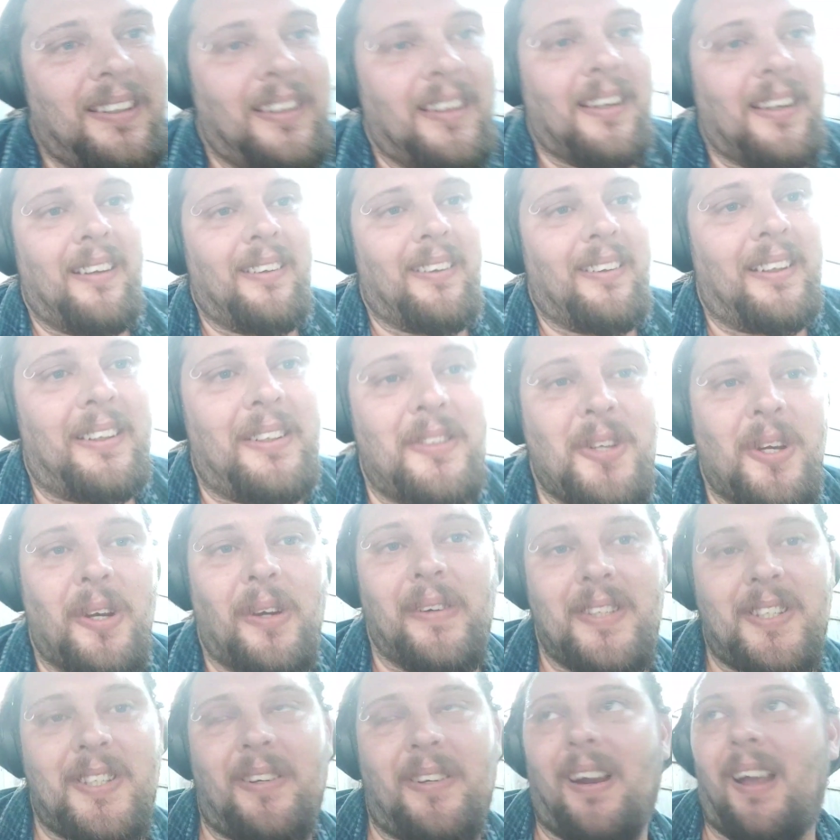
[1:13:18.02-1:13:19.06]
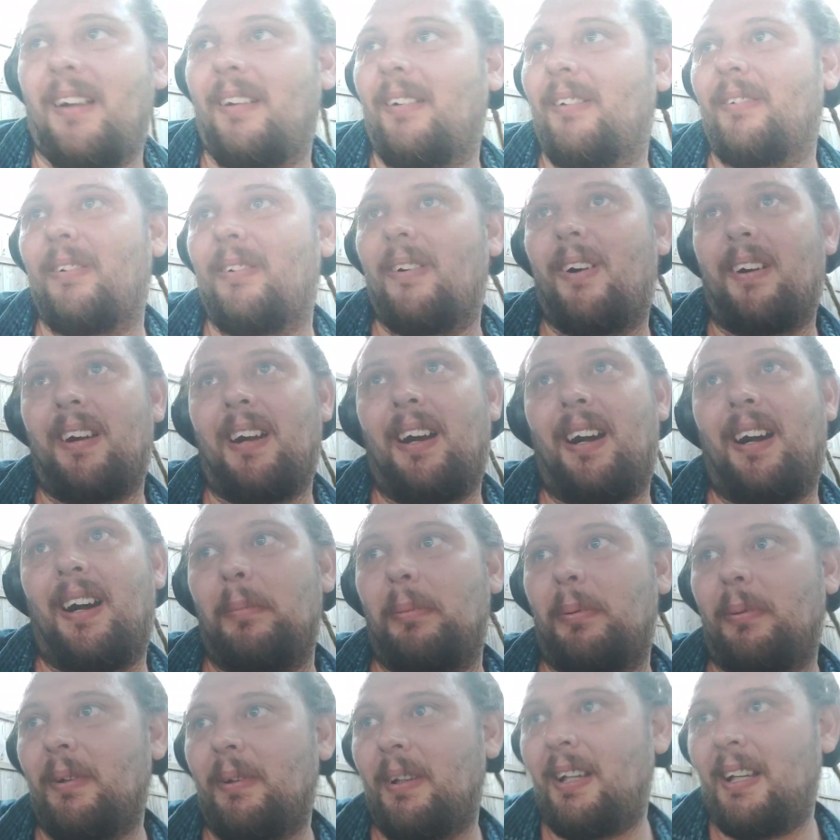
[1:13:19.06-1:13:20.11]
like a tourist train would rock
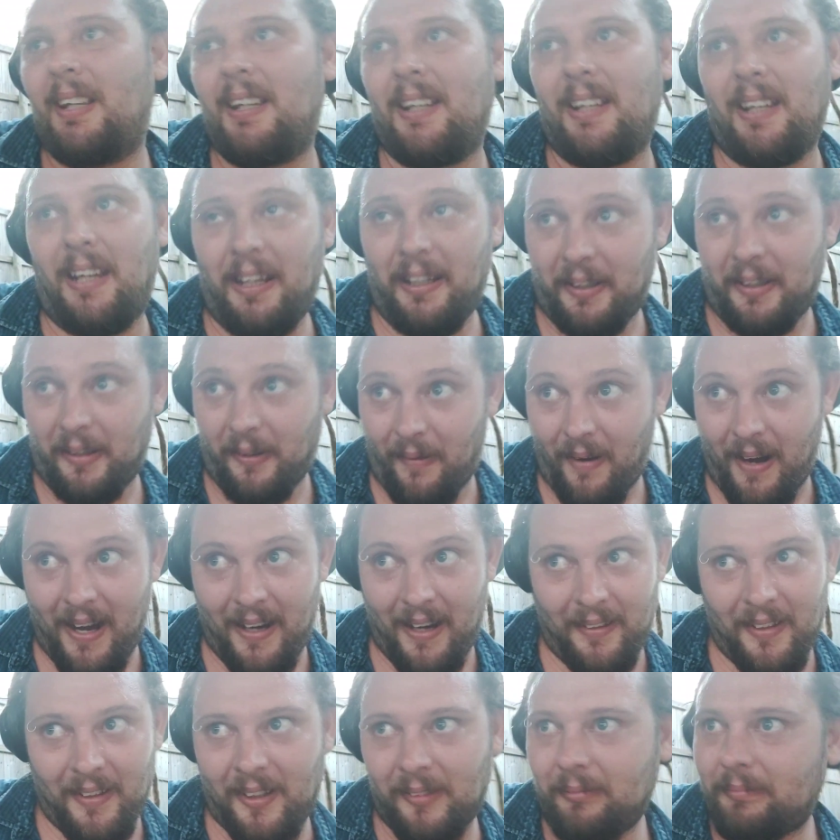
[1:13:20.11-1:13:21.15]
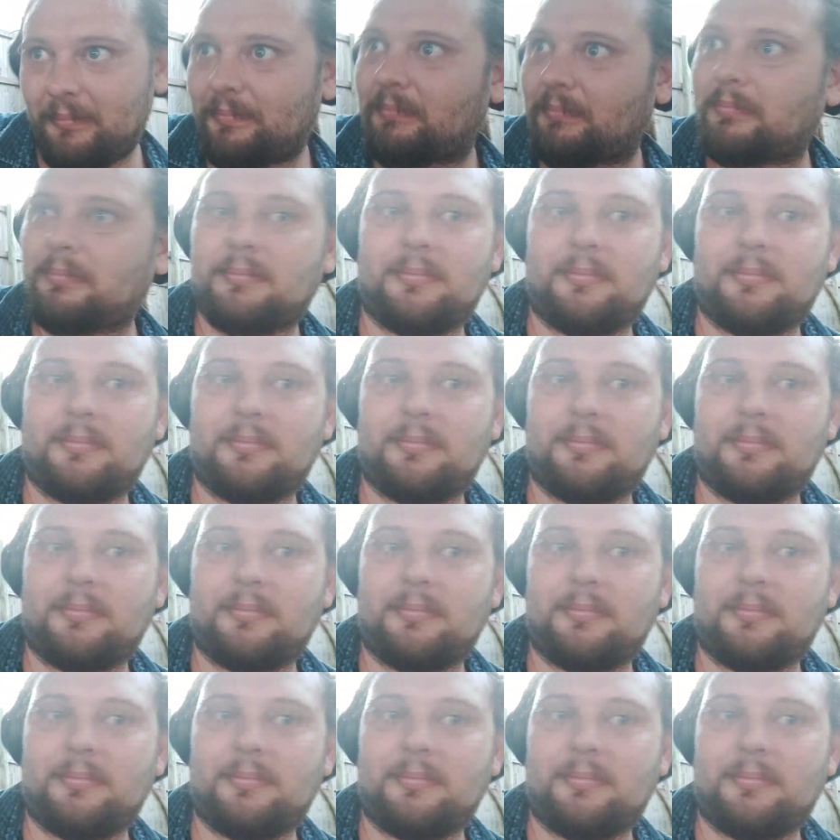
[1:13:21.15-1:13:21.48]
up in Coranda